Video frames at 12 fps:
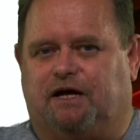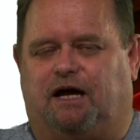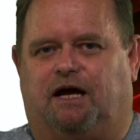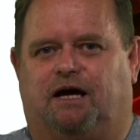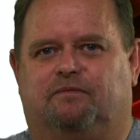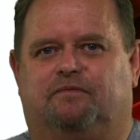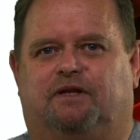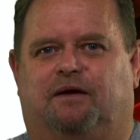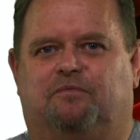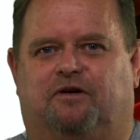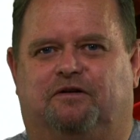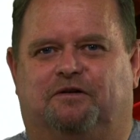They
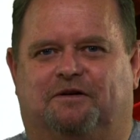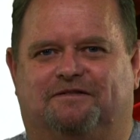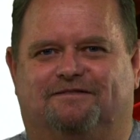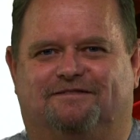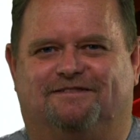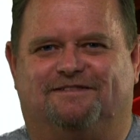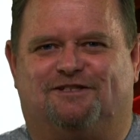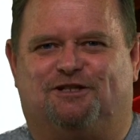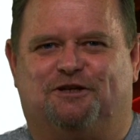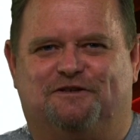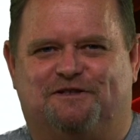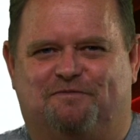might not,
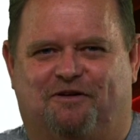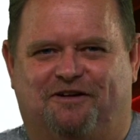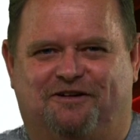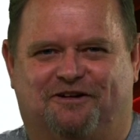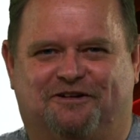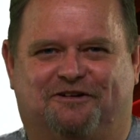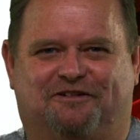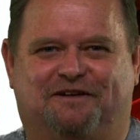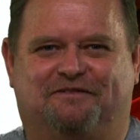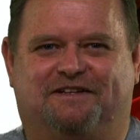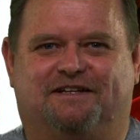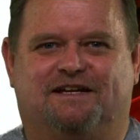students might not agree
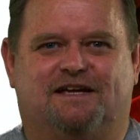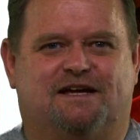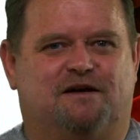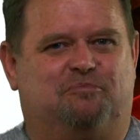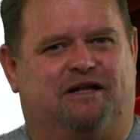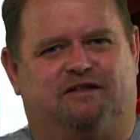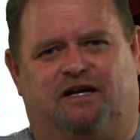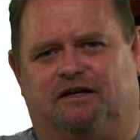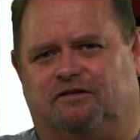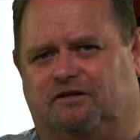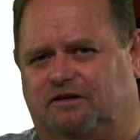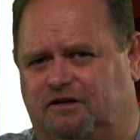with it, but they
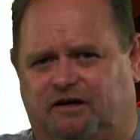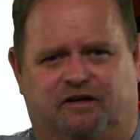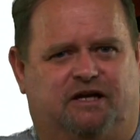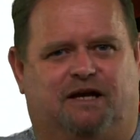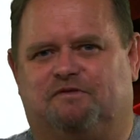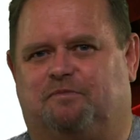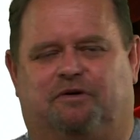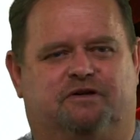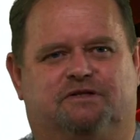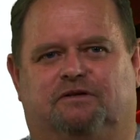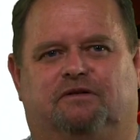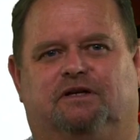learn heaps by
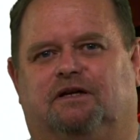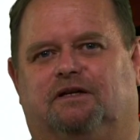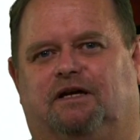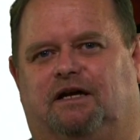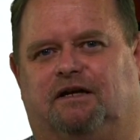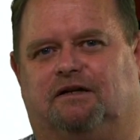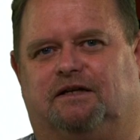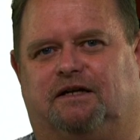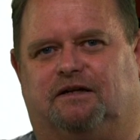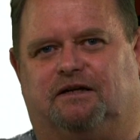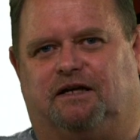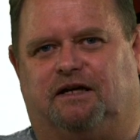doing it.
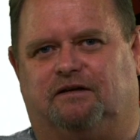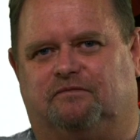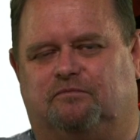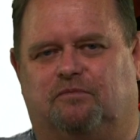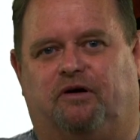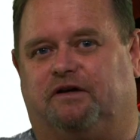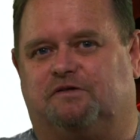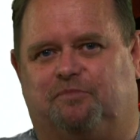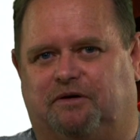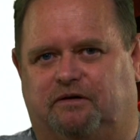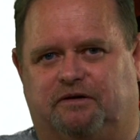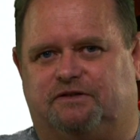And my
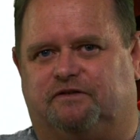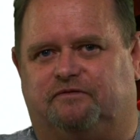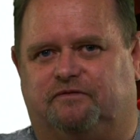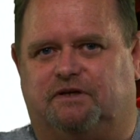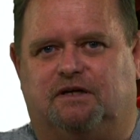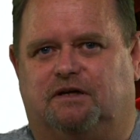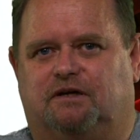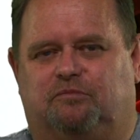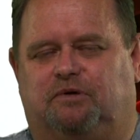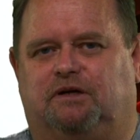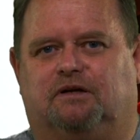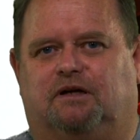experience of
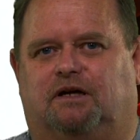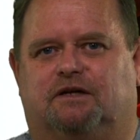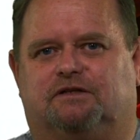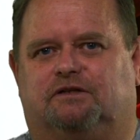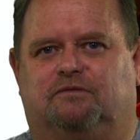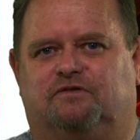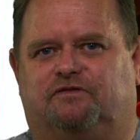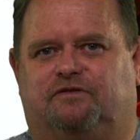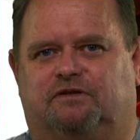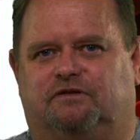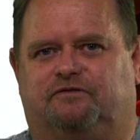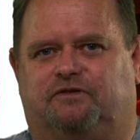being in classrooms
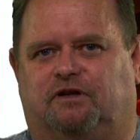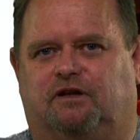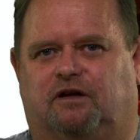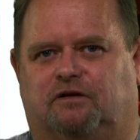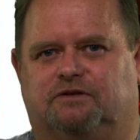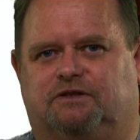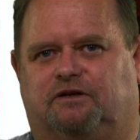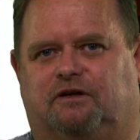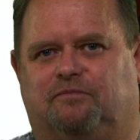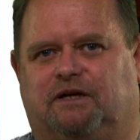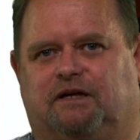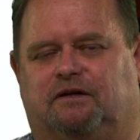for a long
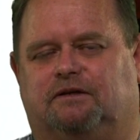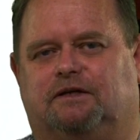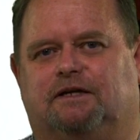time now